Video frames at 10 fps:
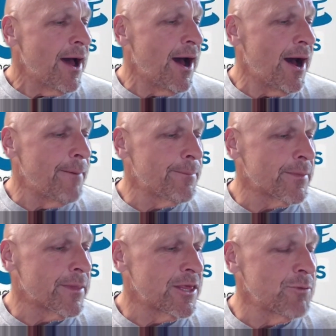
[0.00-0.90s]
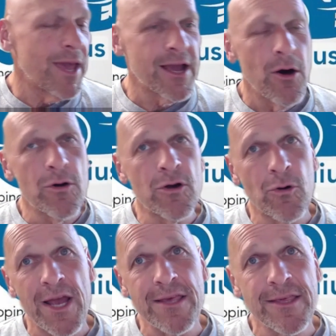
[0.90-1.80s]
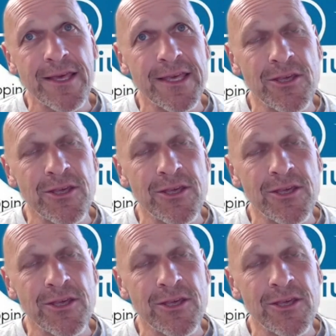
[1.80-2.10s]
You may go crazy.